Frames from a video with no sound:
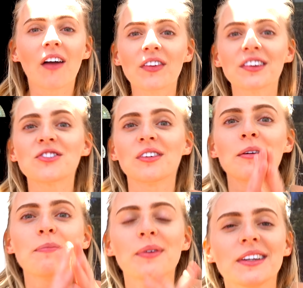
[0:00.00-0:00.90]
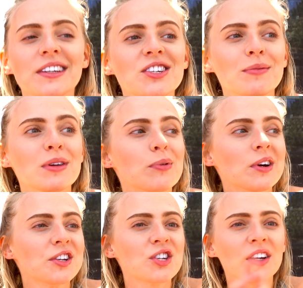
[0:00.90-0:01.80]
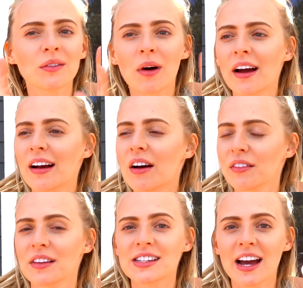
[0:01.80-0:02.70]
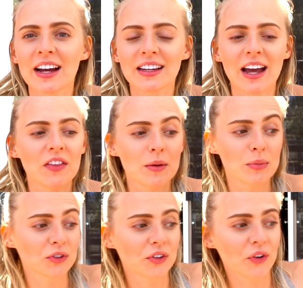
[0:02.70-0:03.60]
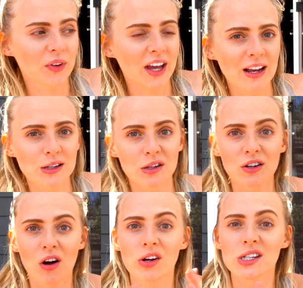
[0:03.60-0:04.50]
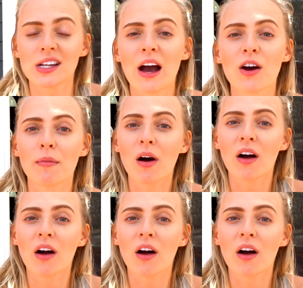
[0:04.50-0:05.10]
On this trip, Jimmy put chicken wire out on the deck and then built a little gate so the dogs can now come